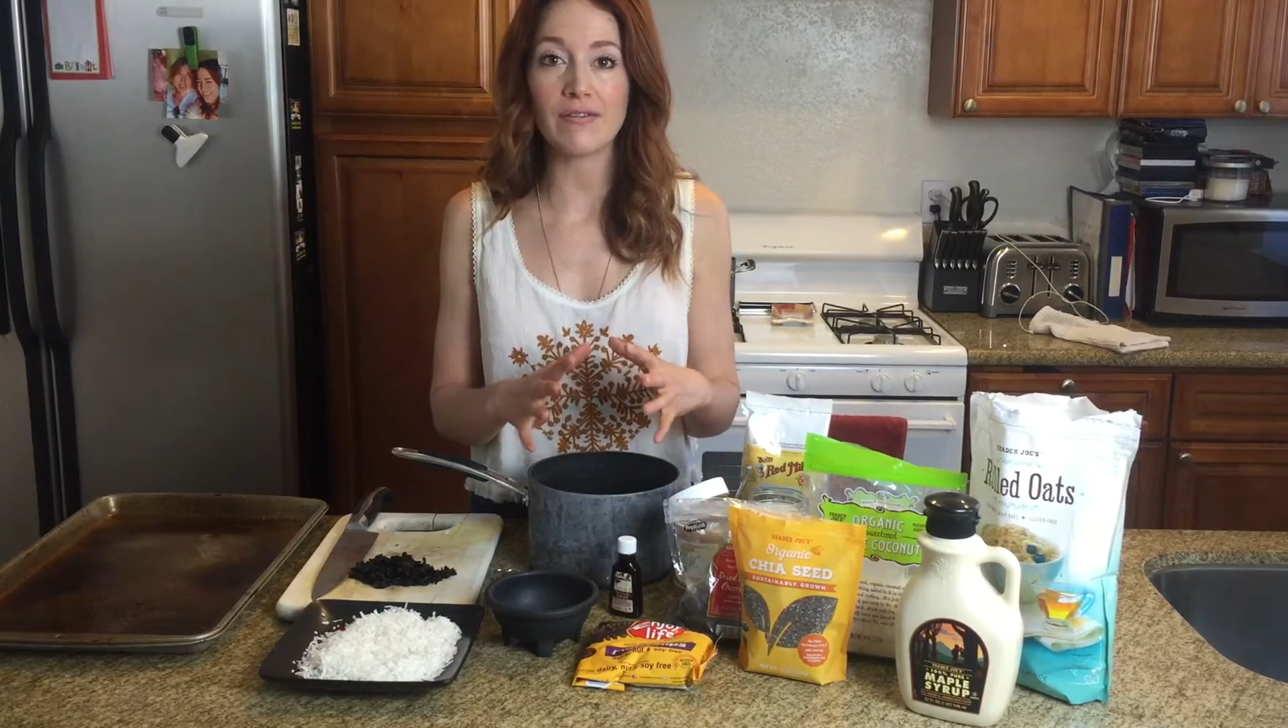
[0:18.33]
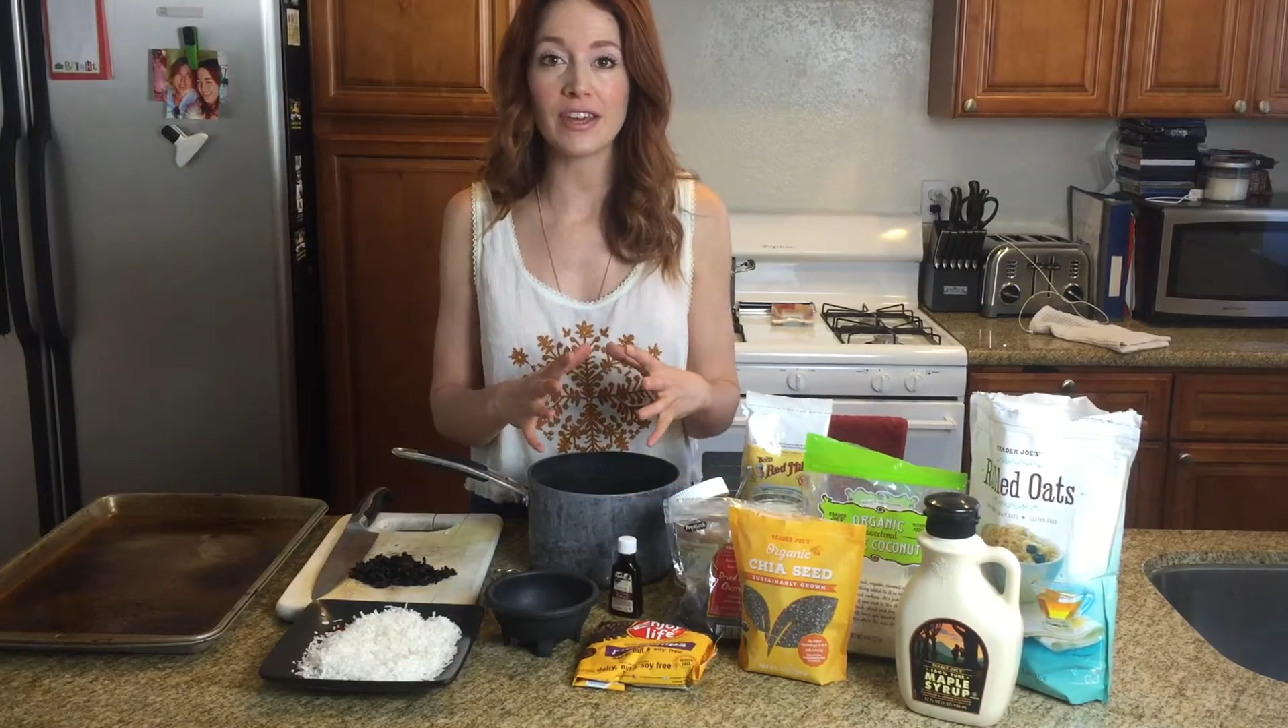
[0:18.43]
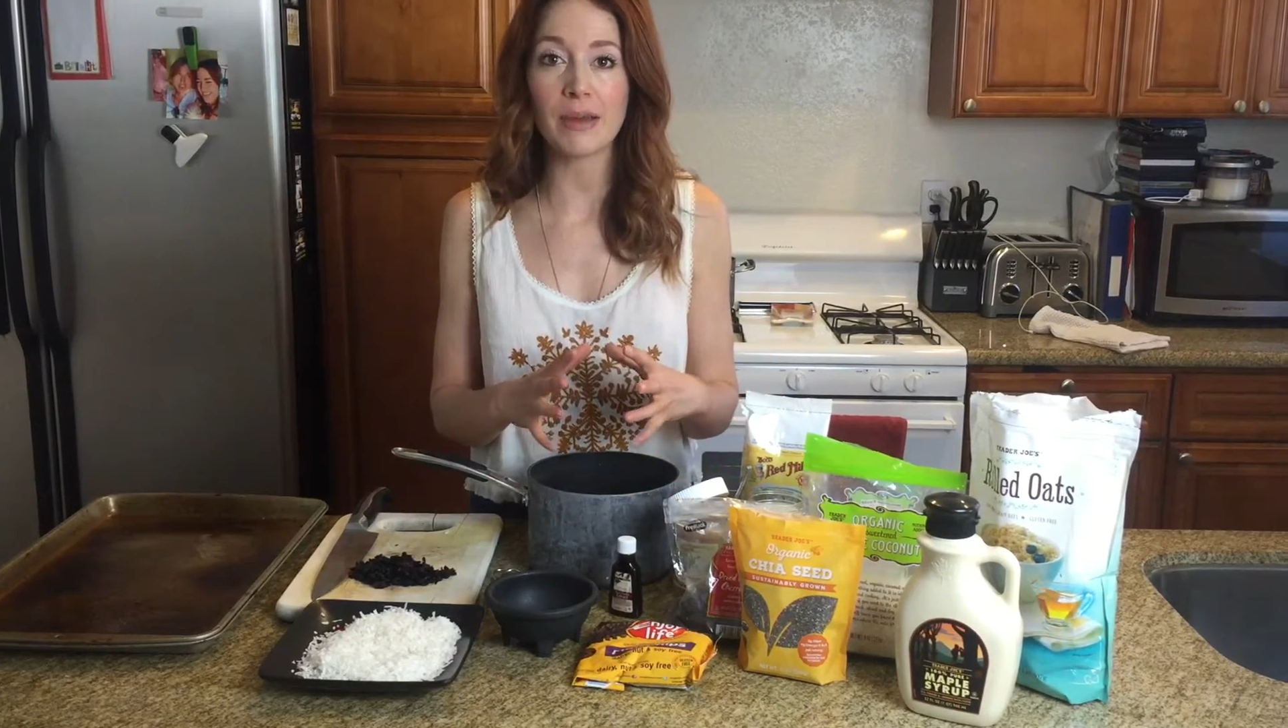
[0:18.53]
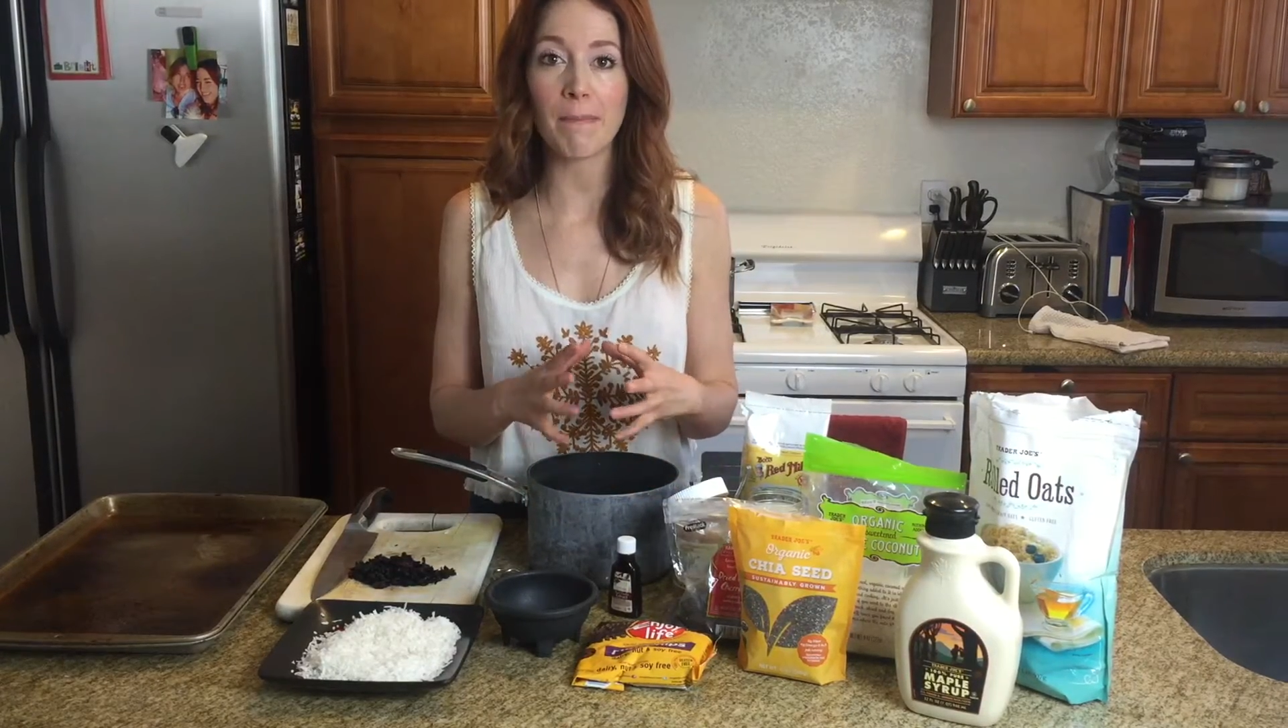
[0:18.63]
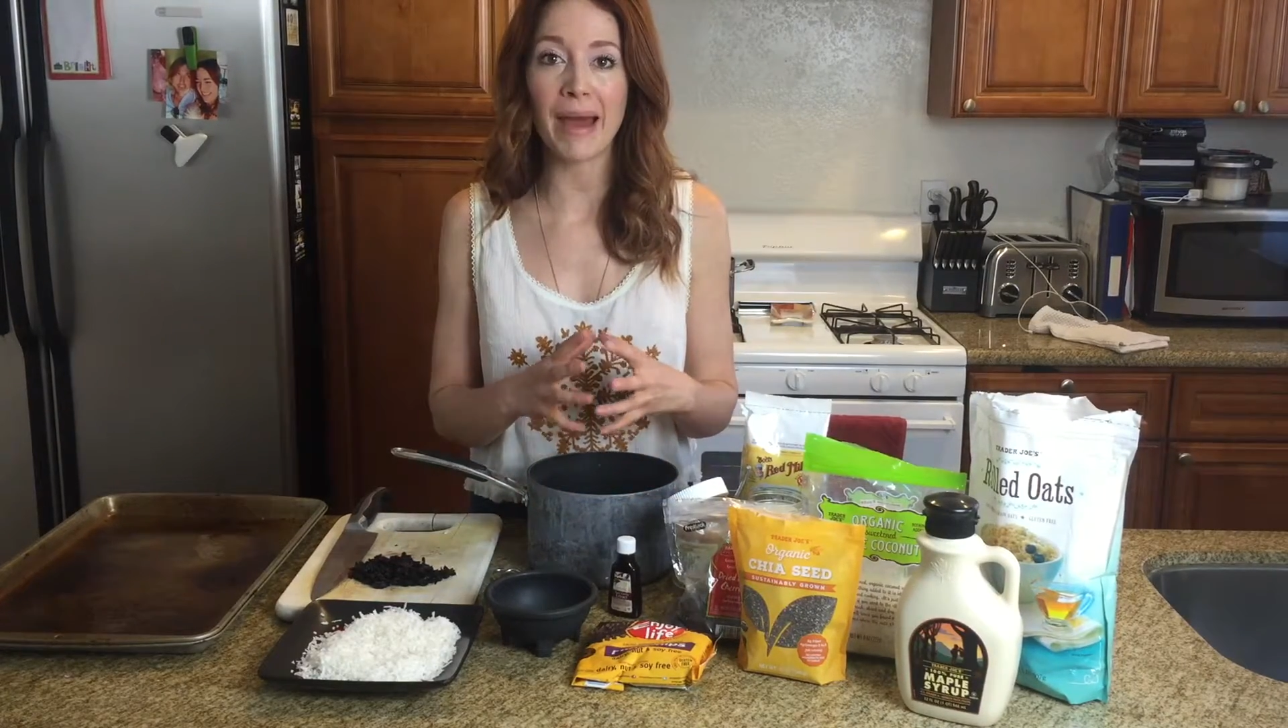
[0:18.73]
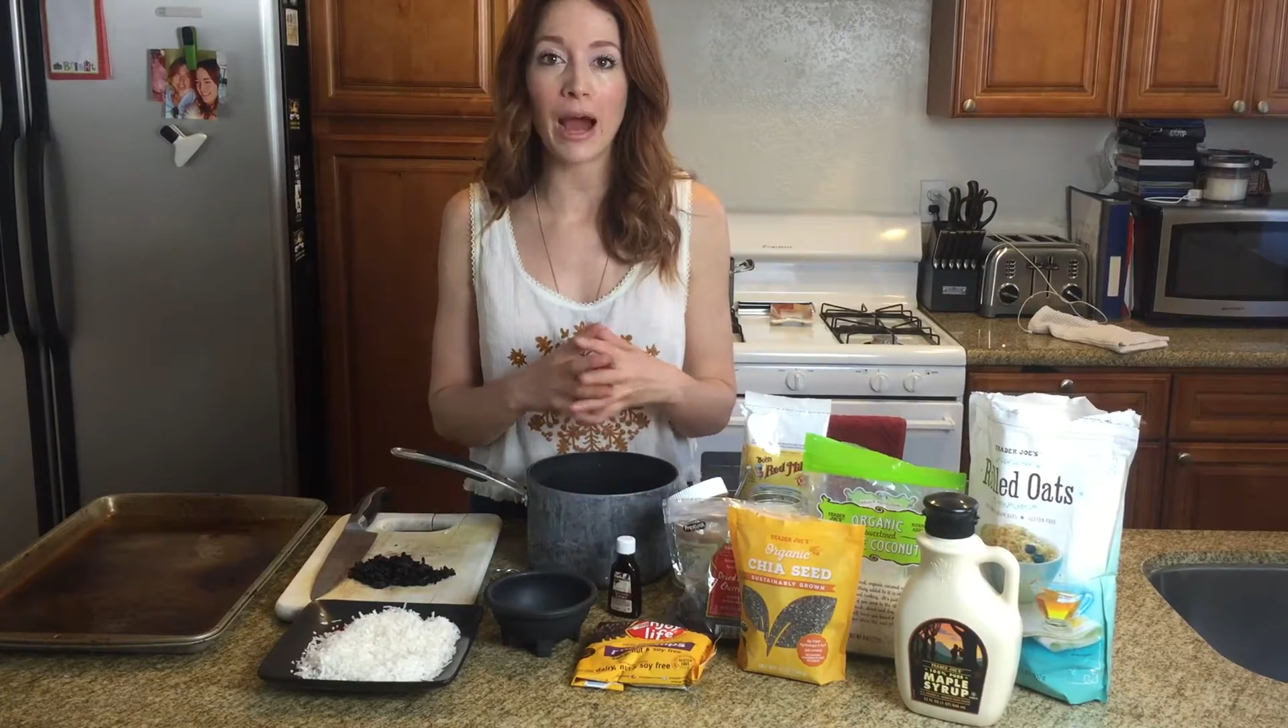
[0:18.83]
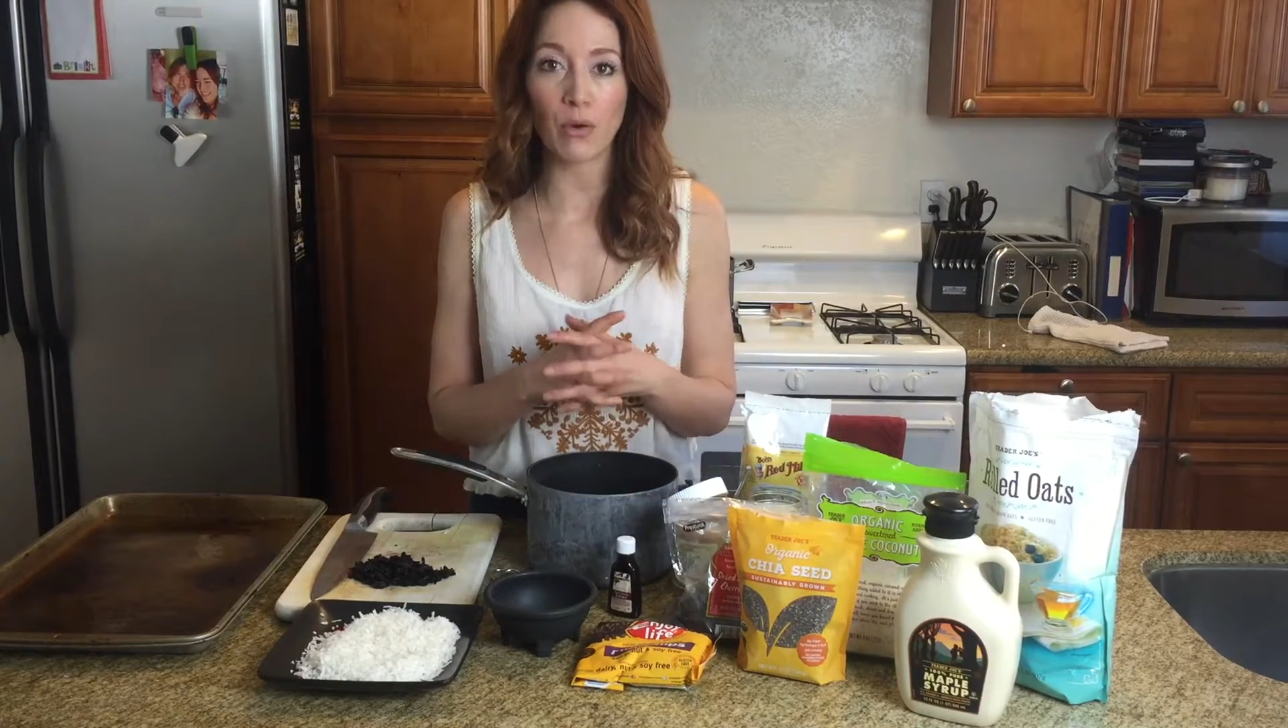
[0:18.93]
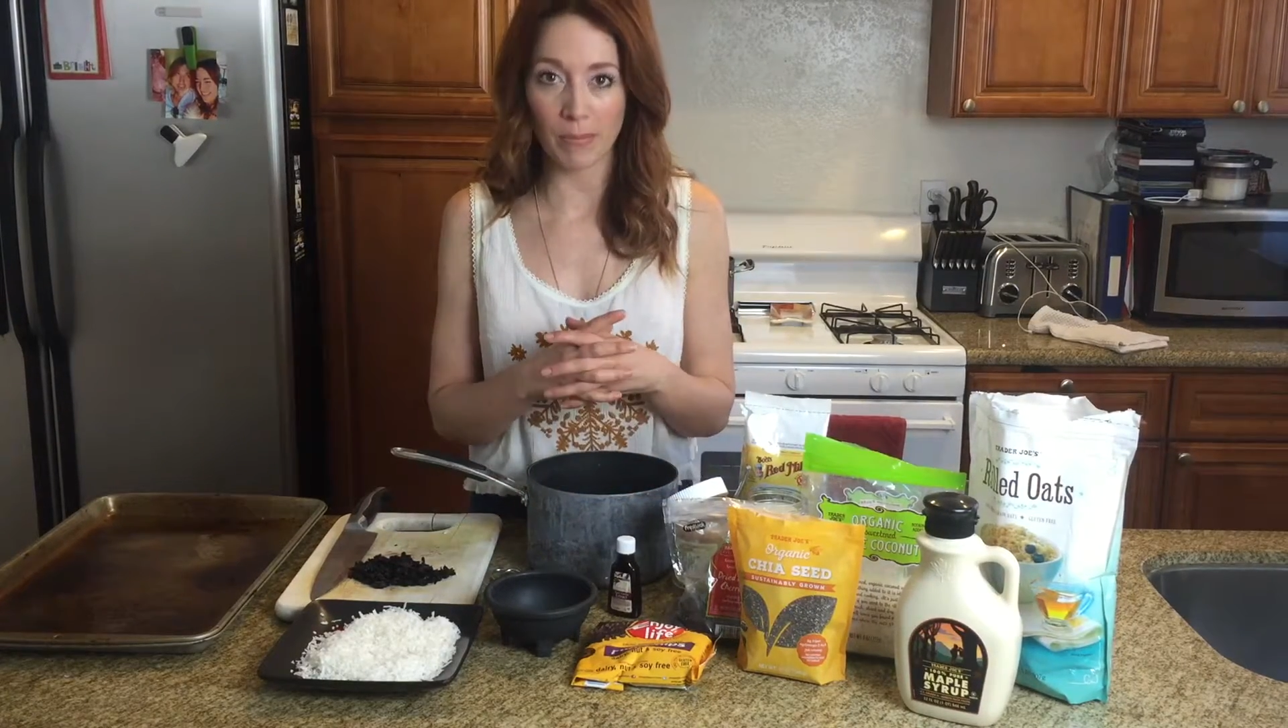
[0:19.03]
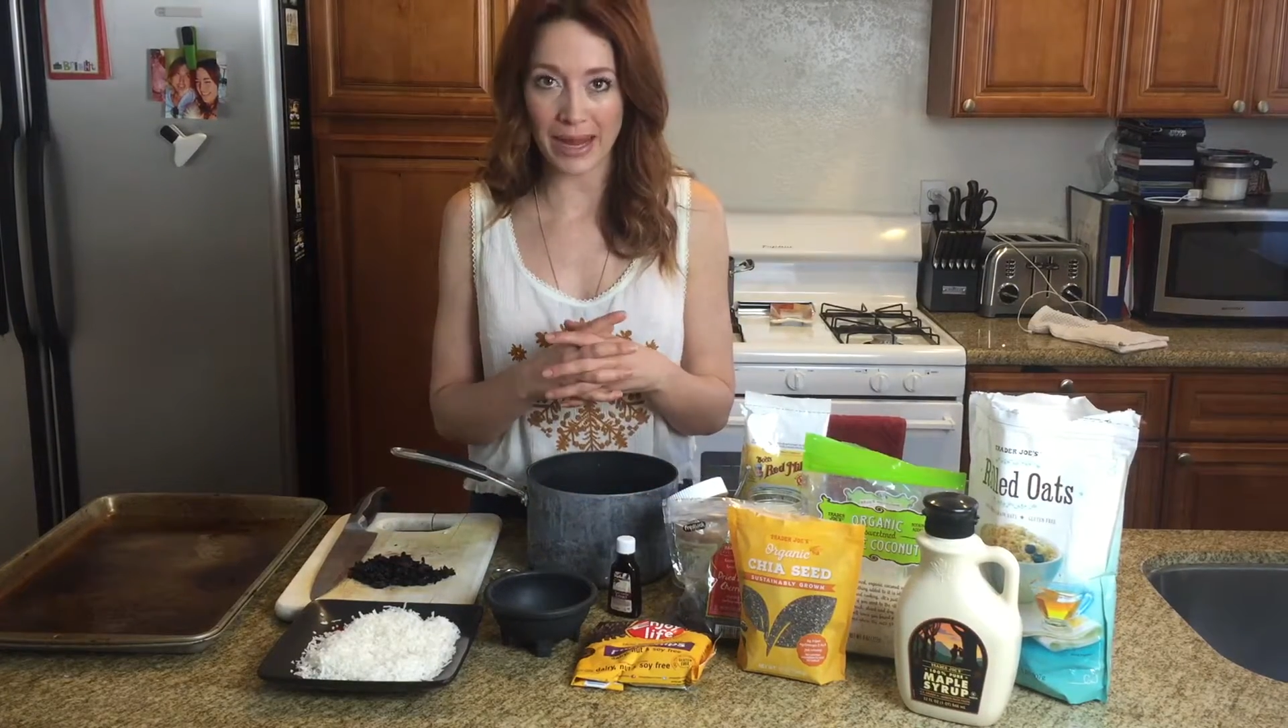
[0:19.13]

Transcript: vegan power